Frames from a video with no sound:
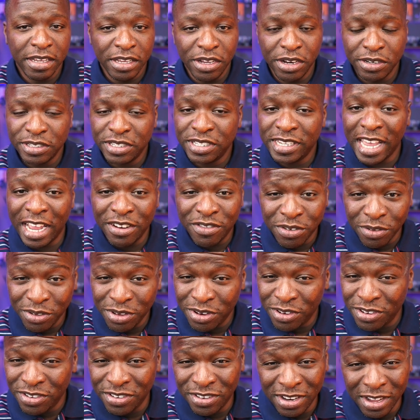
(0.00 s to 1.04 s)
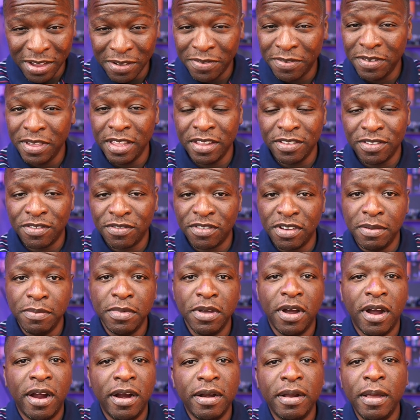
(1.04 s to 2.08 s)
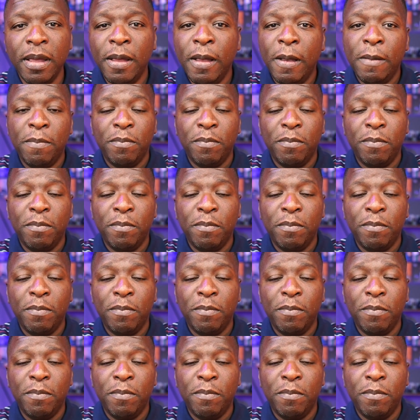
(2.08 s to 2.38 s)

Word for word: your schedule your stuff in Streamyard.